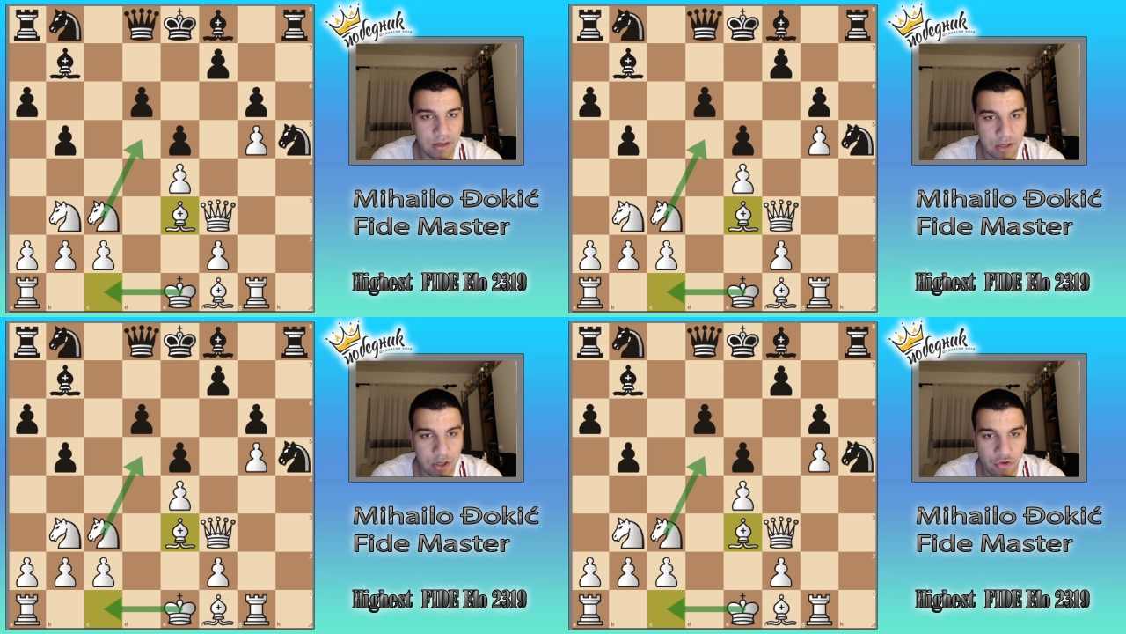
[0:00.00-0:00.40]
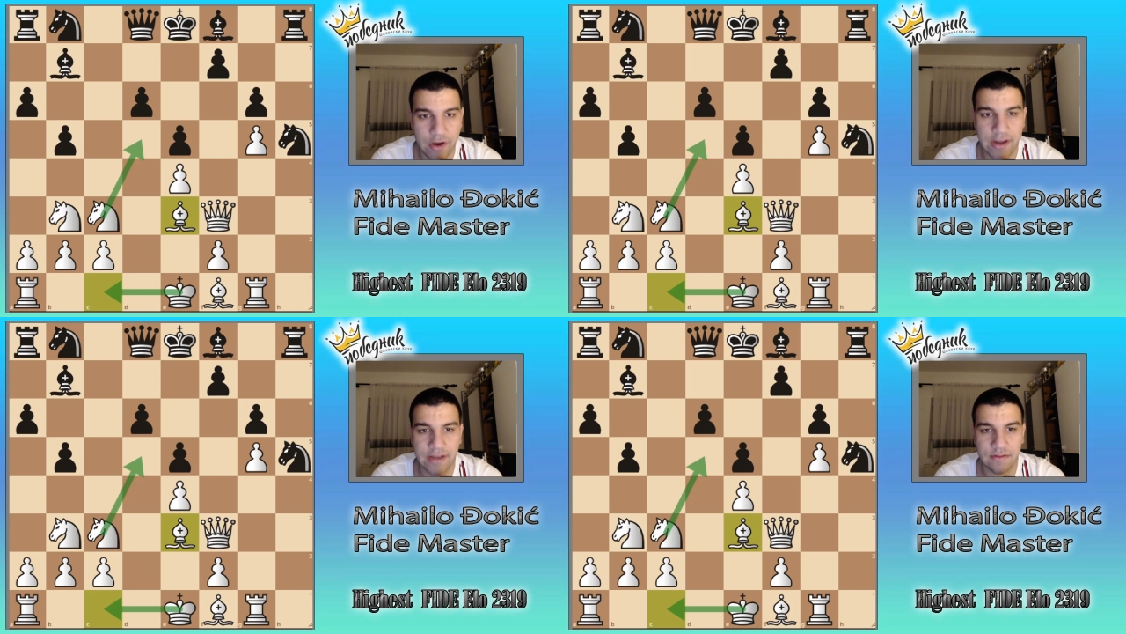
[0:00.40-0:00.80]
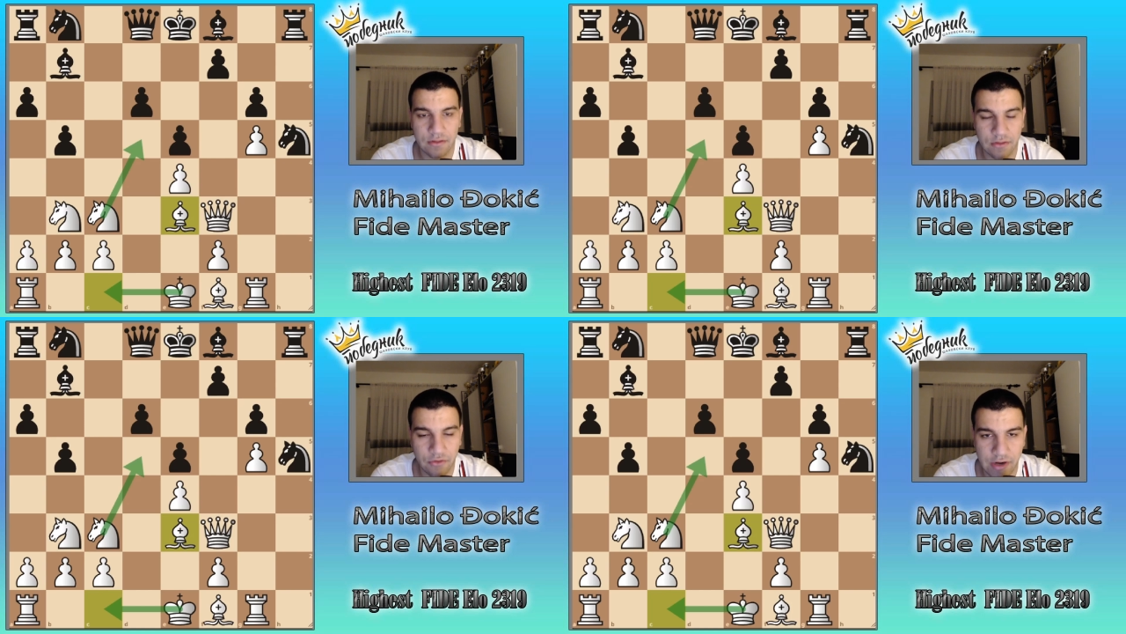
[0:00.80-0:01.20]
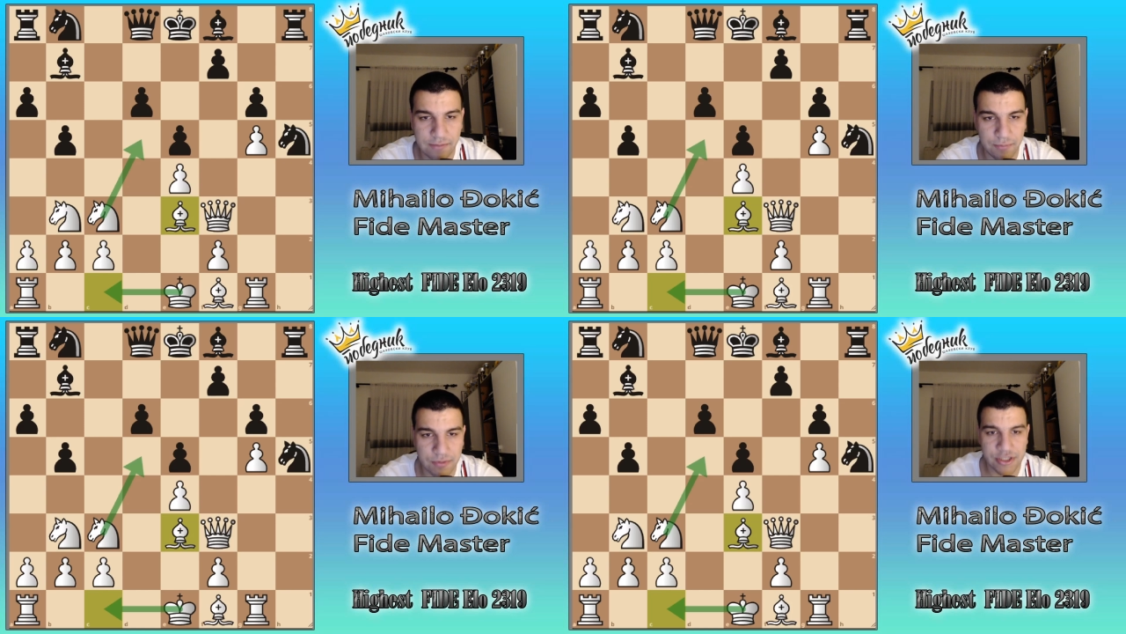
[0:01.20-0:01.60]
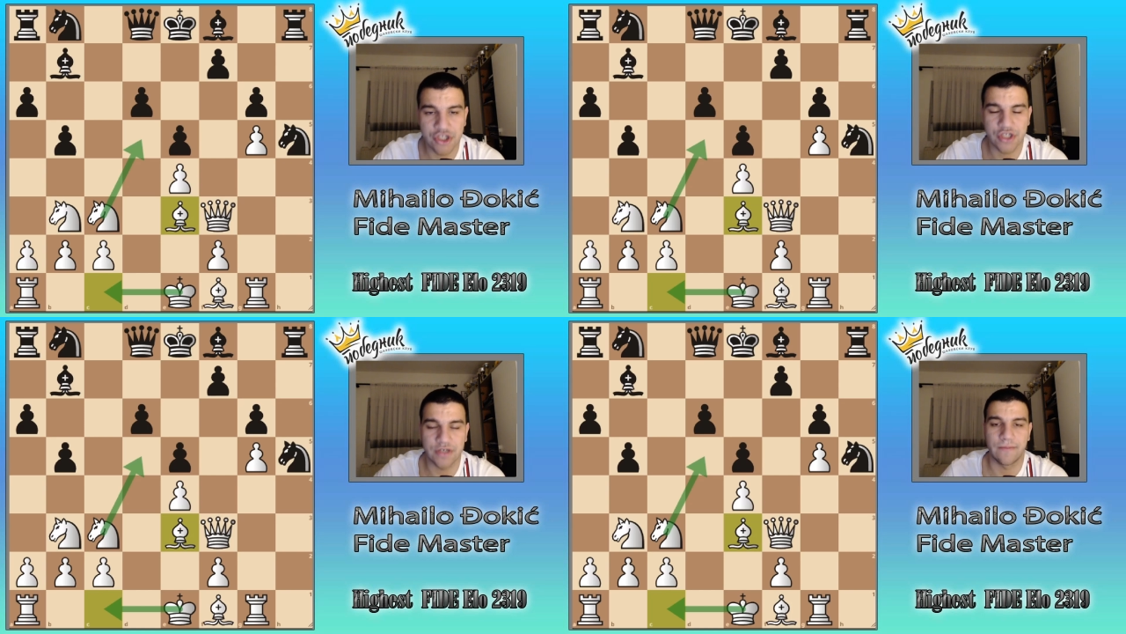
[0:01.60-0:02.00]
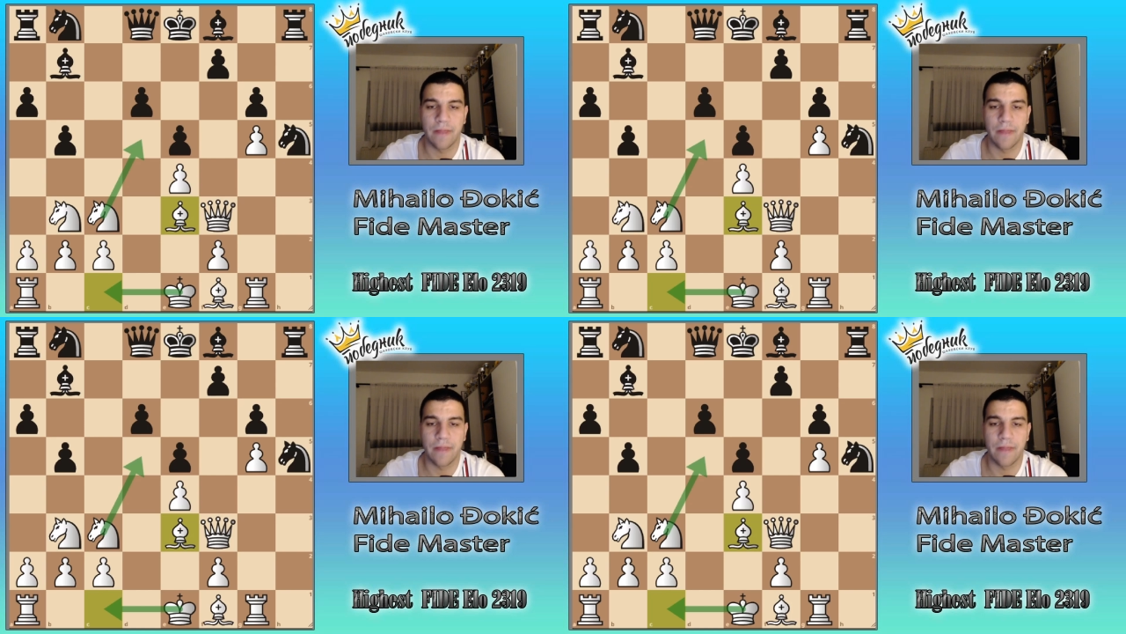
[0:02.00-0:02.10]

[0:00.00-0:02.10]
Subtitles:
a great position.